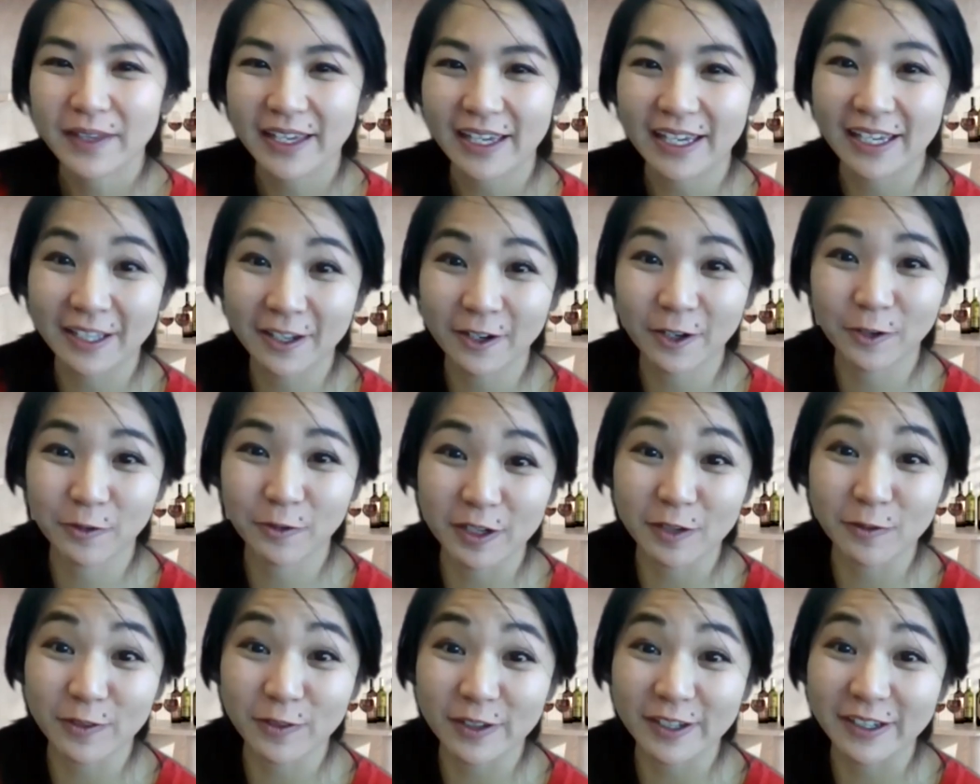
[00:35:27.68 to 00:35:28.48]
in her
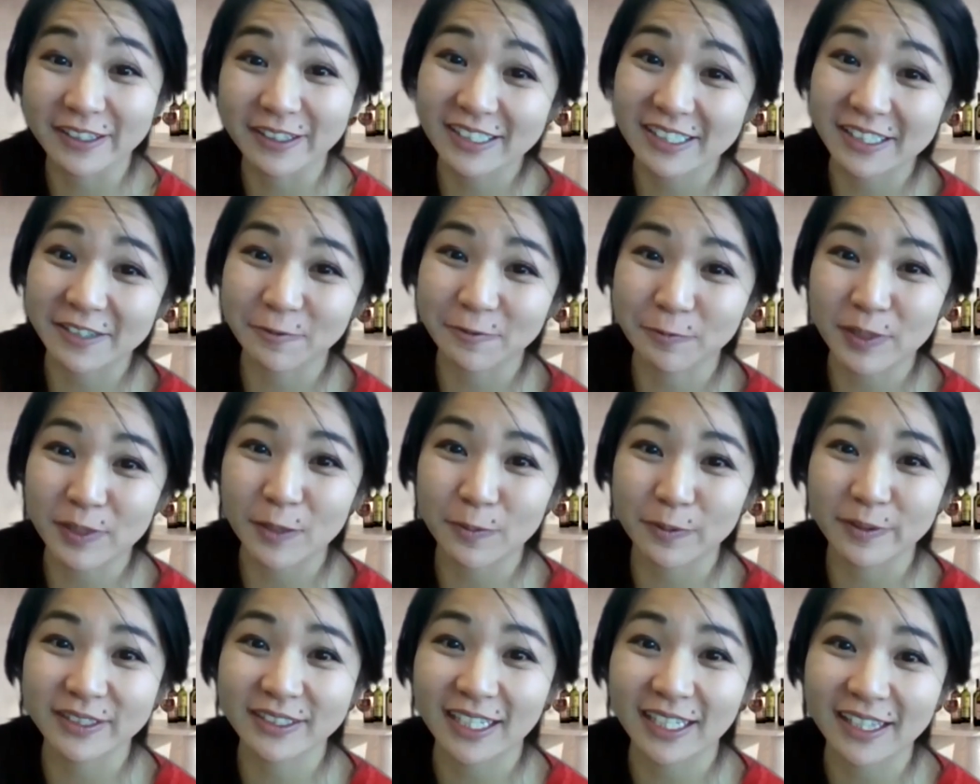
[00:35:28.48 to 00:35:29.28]
reviews of
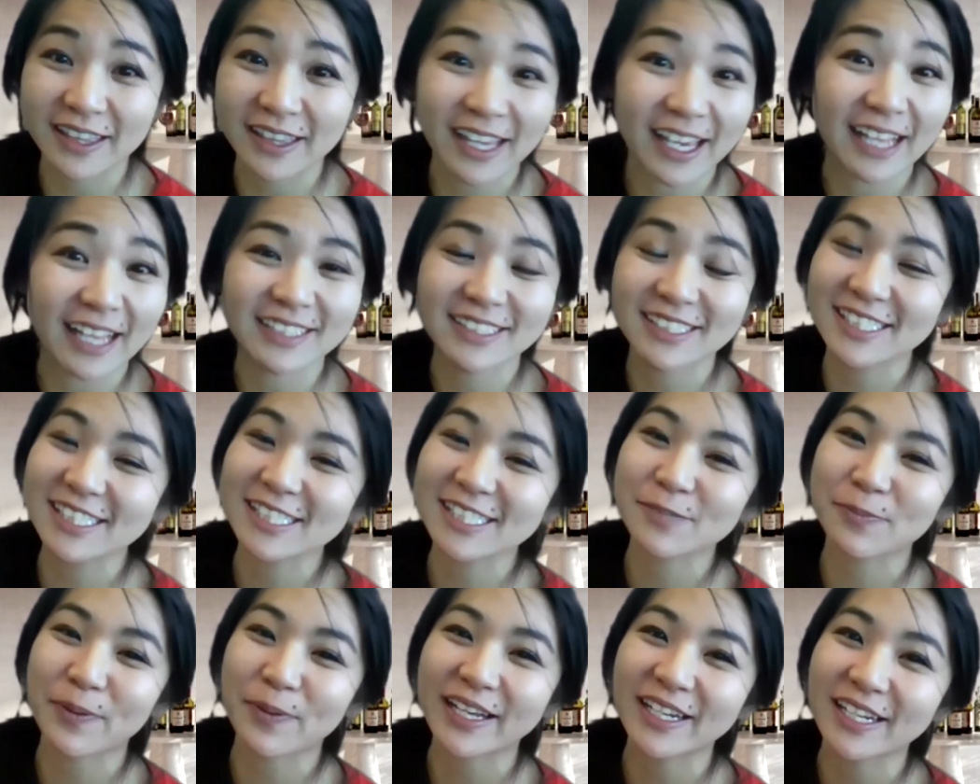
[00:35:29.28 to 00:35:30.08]
people saying they
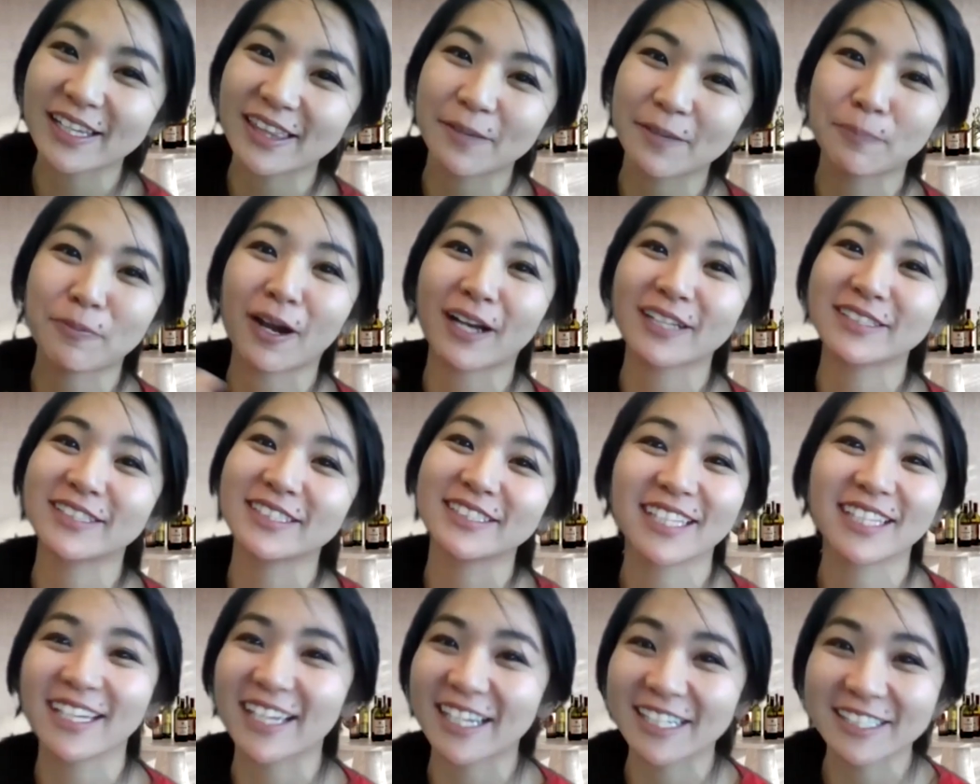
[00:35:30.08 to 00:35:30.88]
anticipated the
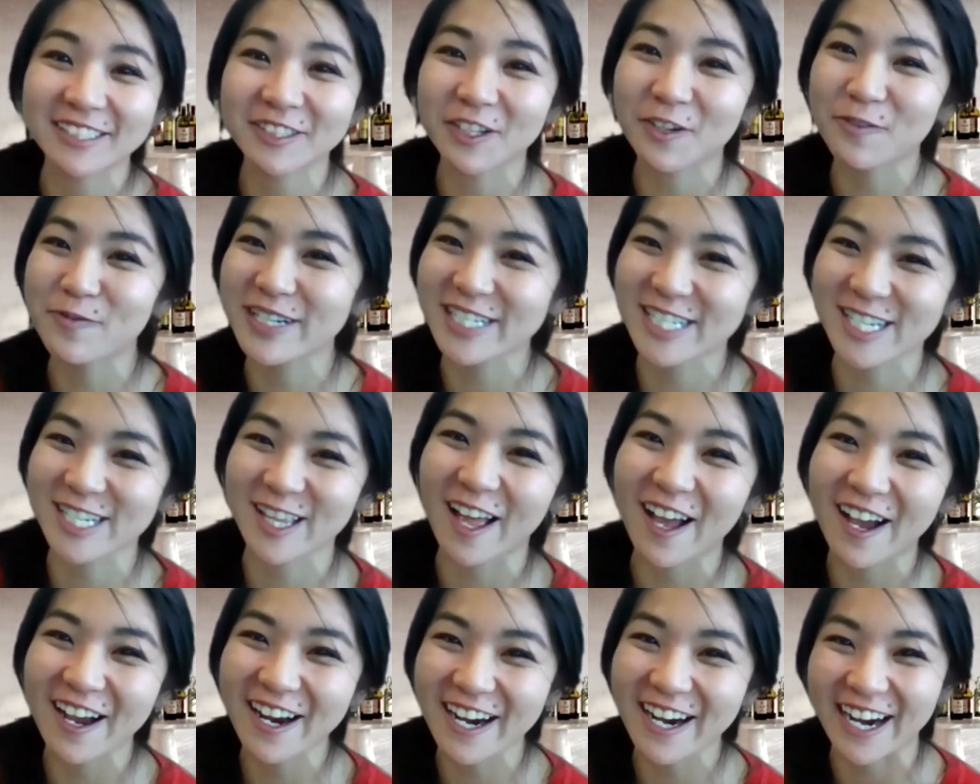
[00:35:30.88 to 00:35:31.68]
process taking so much
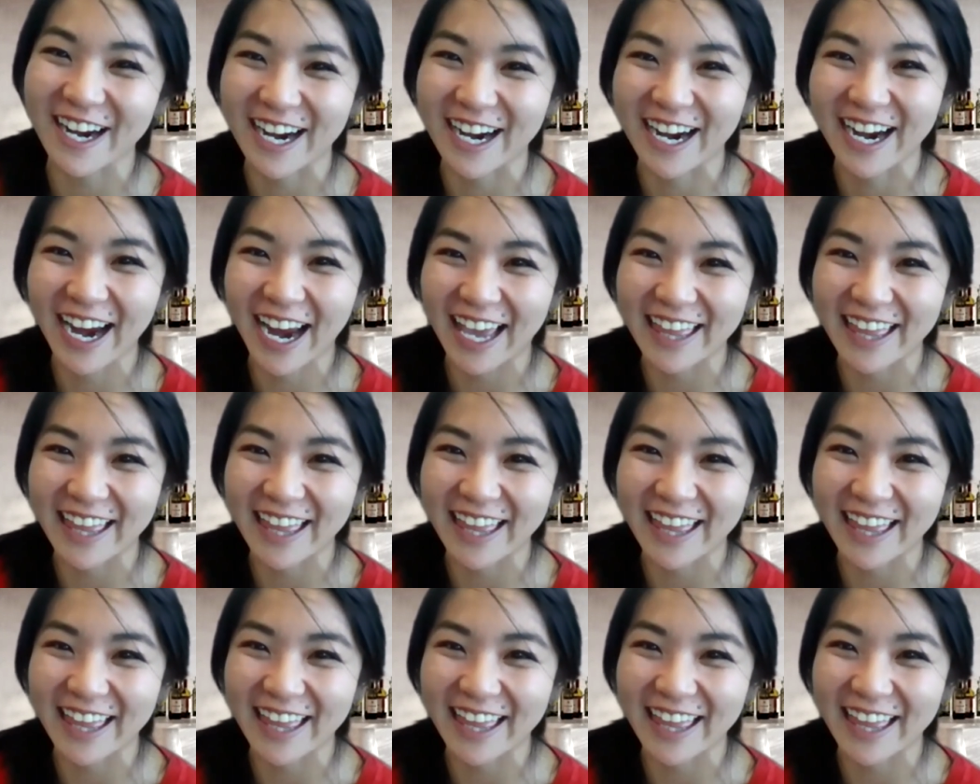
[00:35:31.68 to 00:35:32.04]
longer,